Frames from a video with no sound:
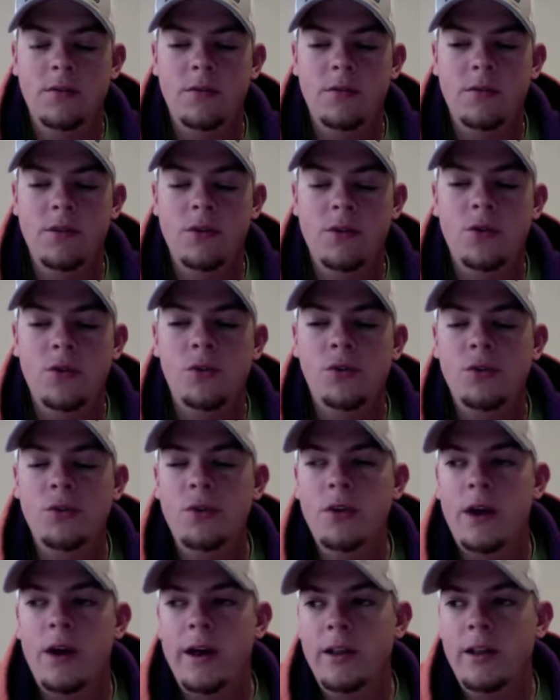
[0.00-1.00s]
new
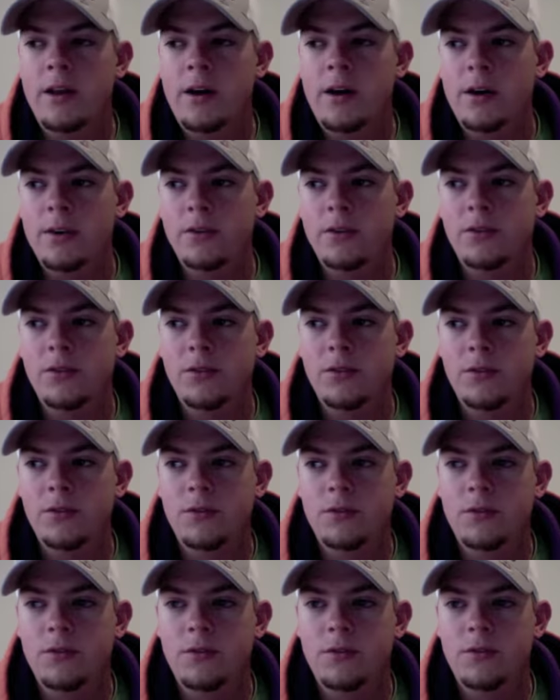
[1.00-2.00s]
student dialogues,
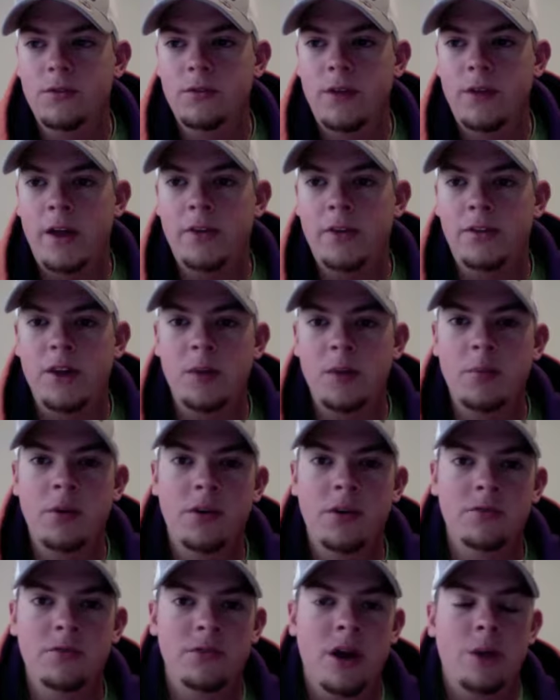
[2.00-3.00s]
that
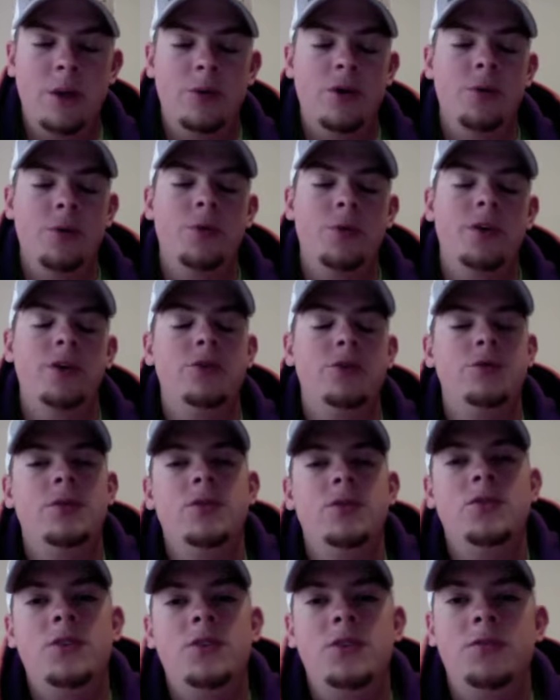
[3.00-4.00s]
segment of Library 100